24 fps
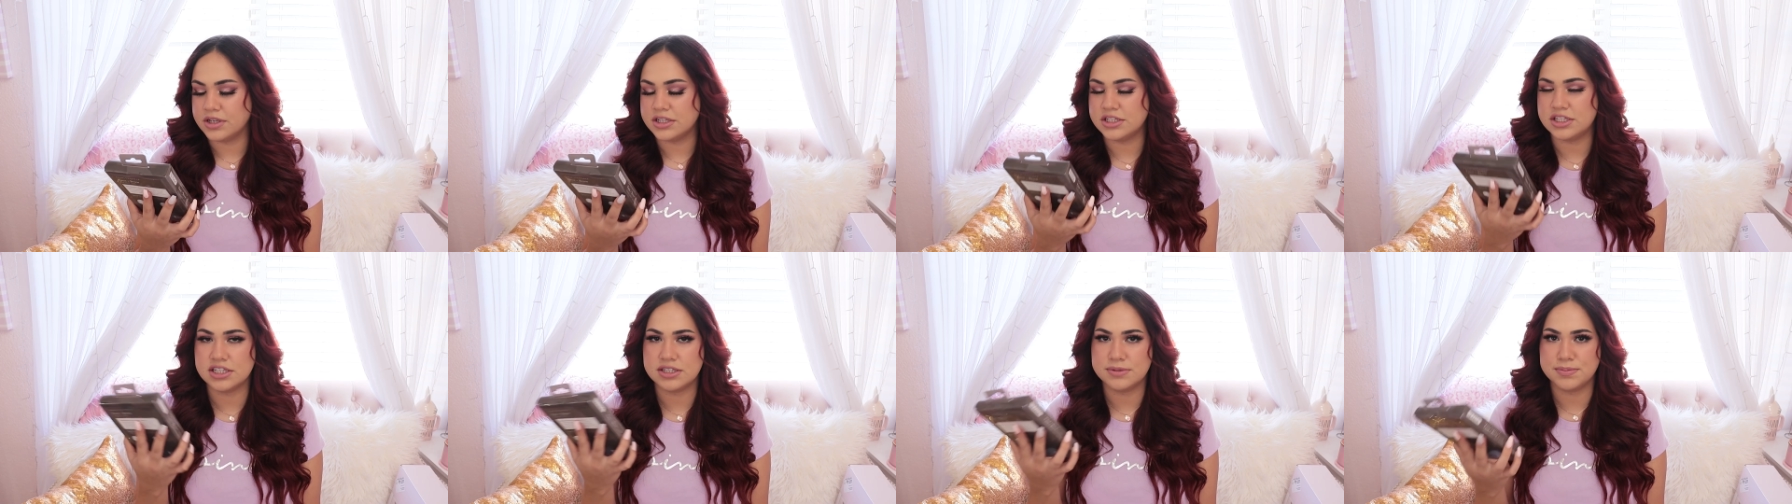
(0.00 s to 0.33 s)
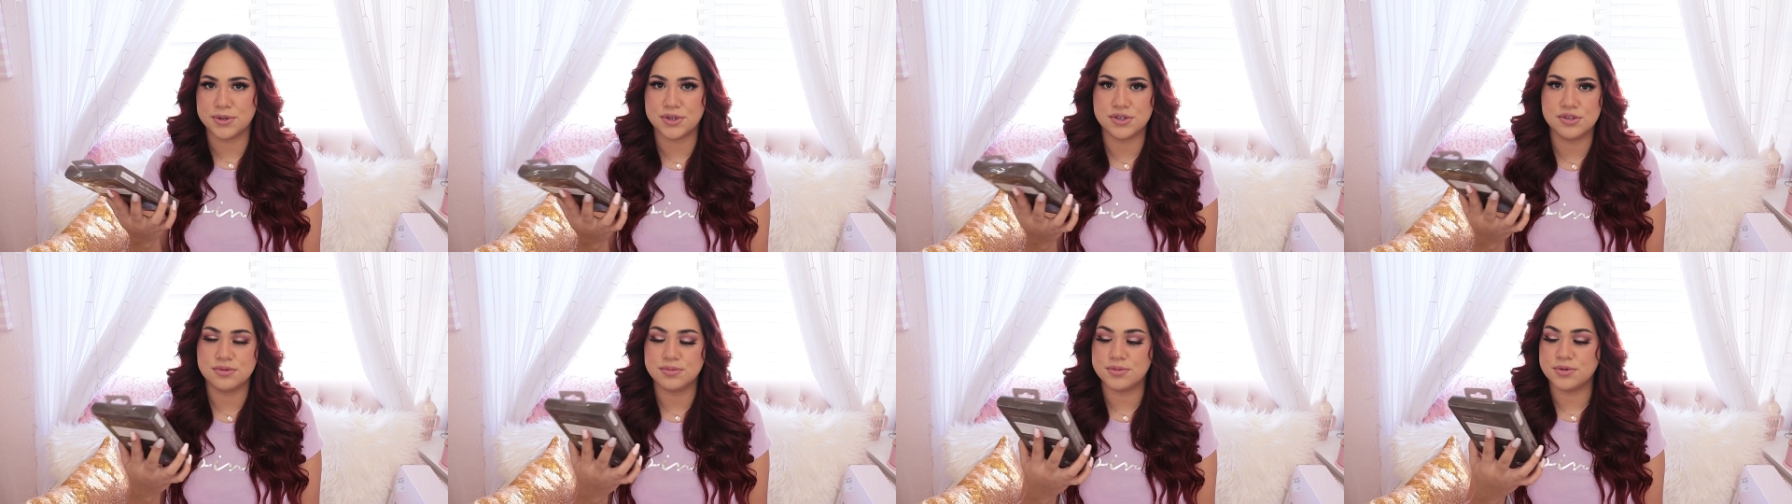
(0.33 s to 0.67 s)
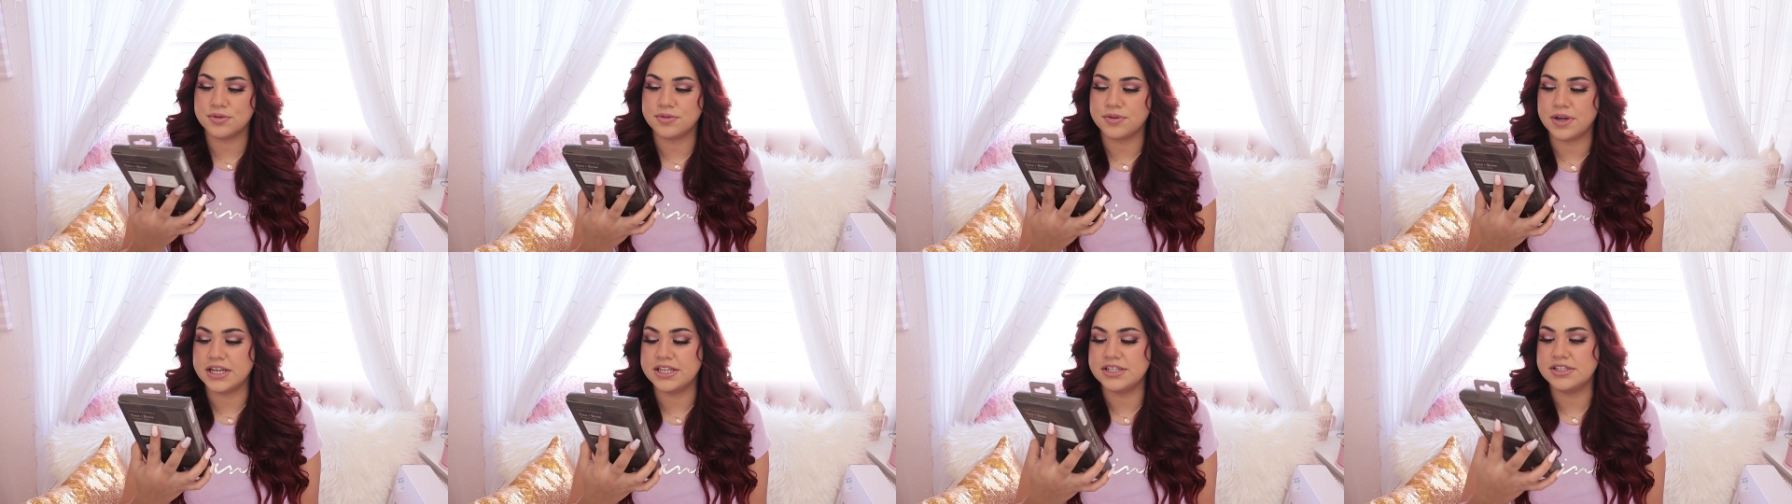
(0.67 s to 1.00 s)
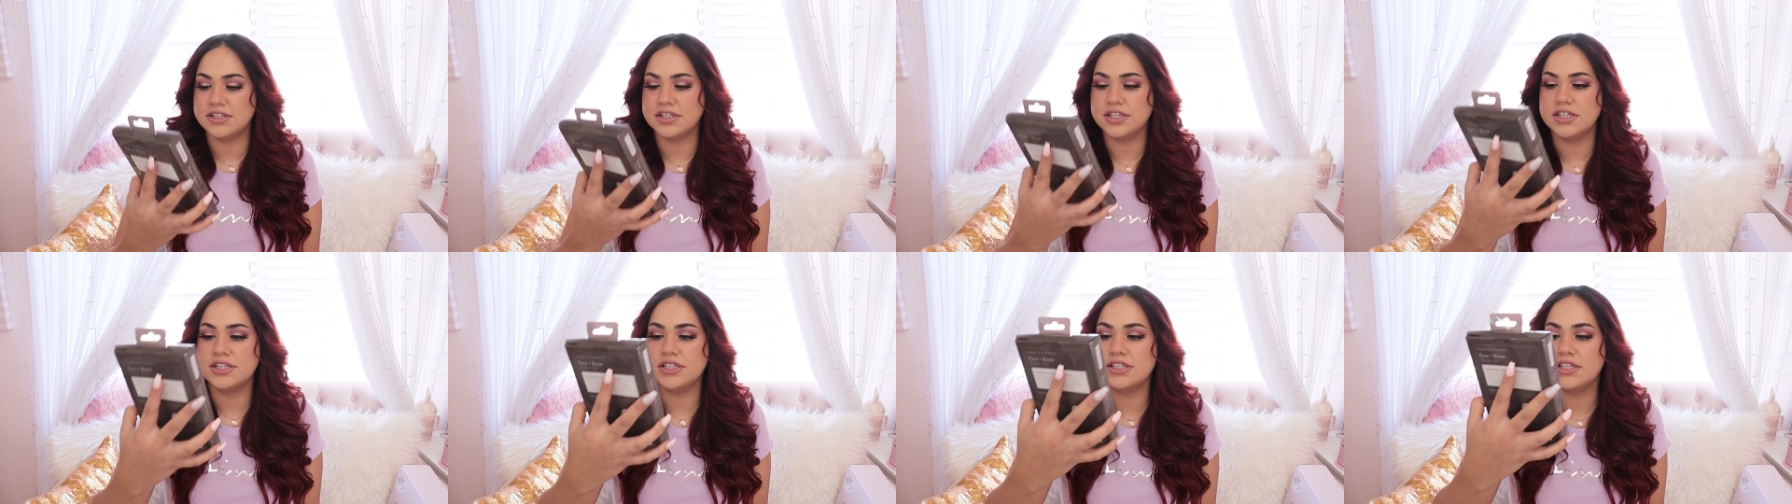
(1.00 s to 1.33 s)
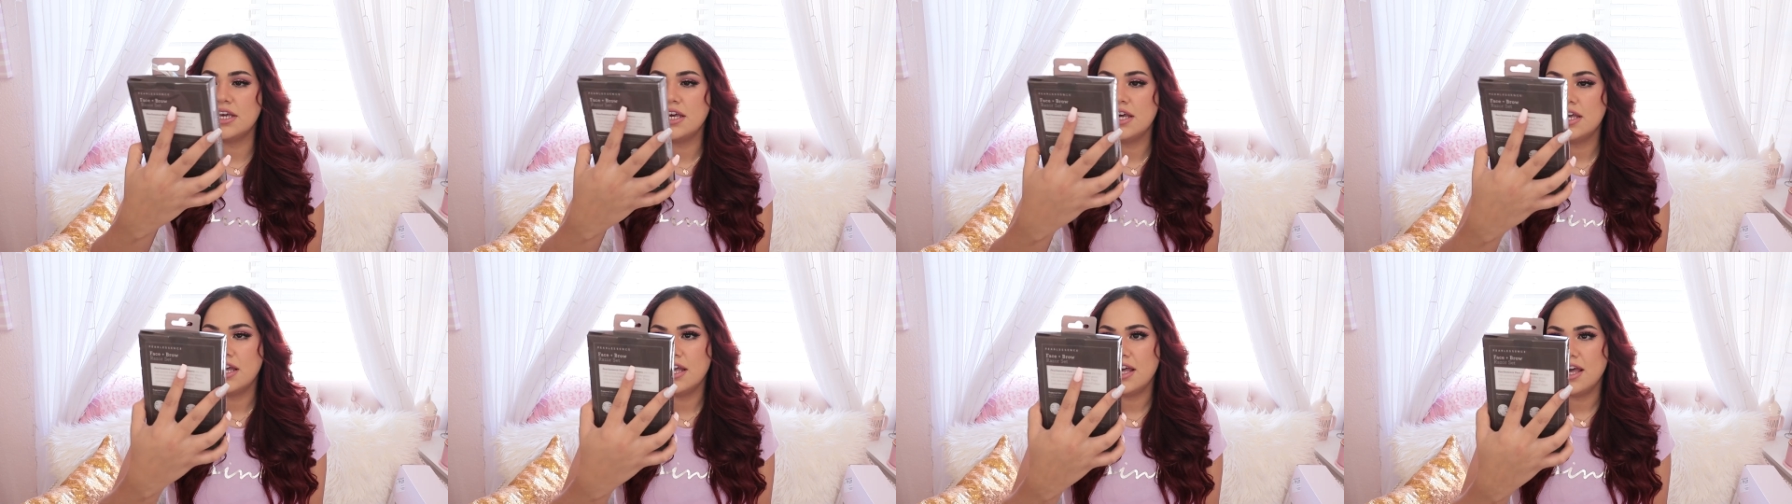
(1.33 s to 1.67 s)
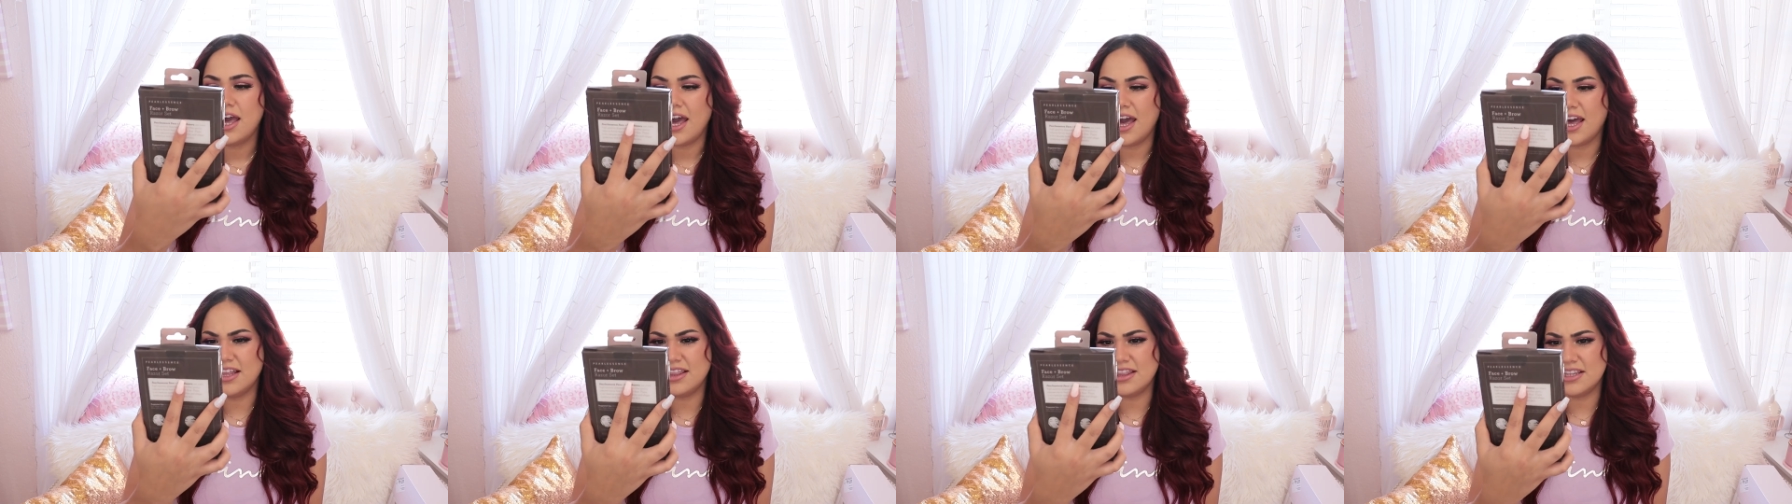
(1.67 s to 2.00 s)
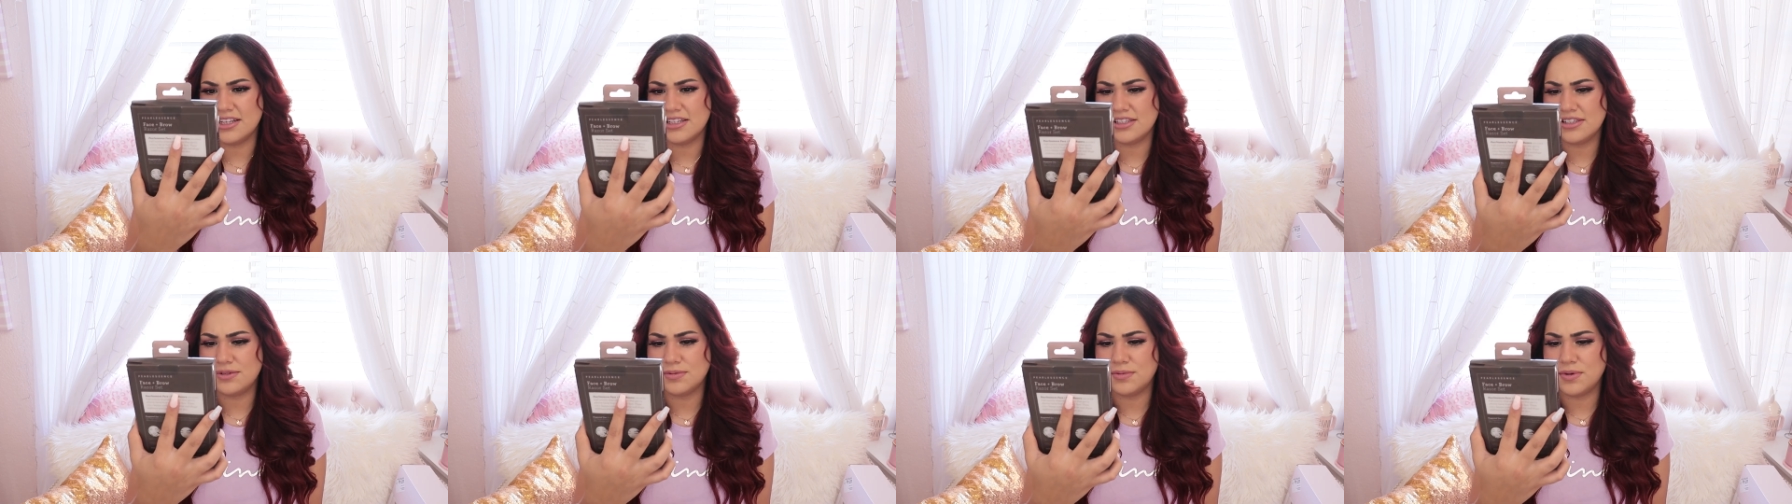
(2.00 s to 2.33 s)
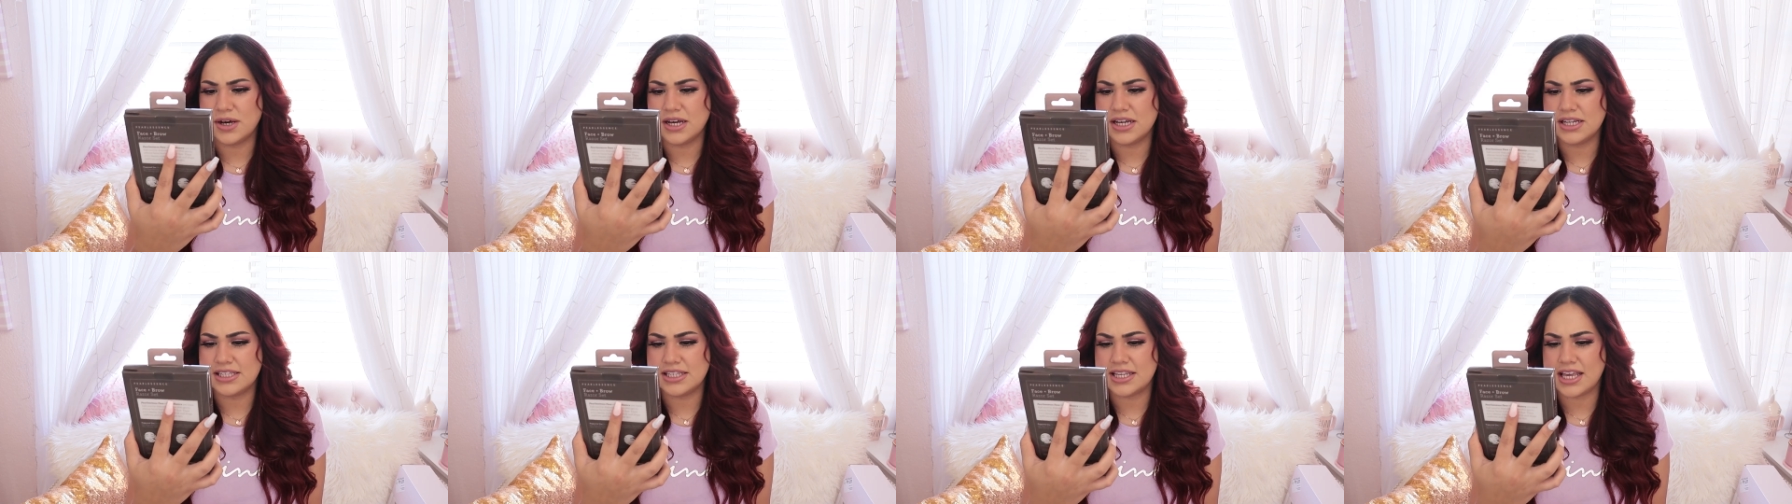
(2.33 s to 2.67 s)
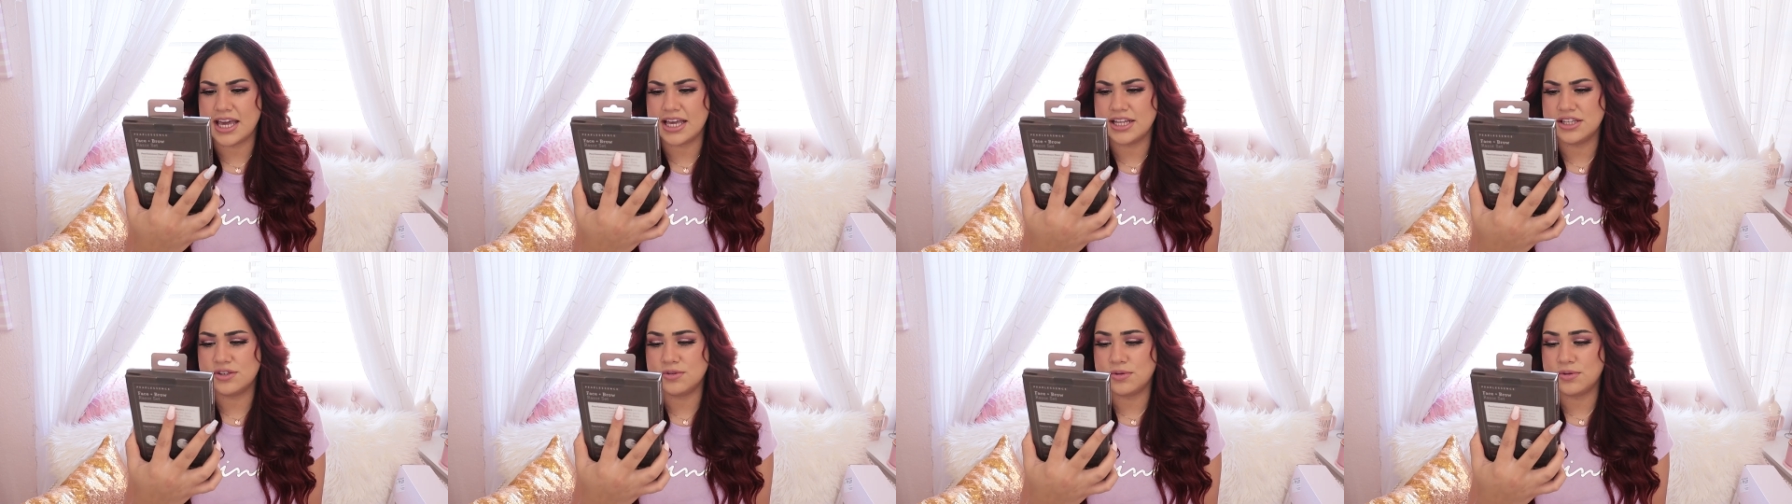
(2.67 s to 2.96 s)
disposable razors and this was a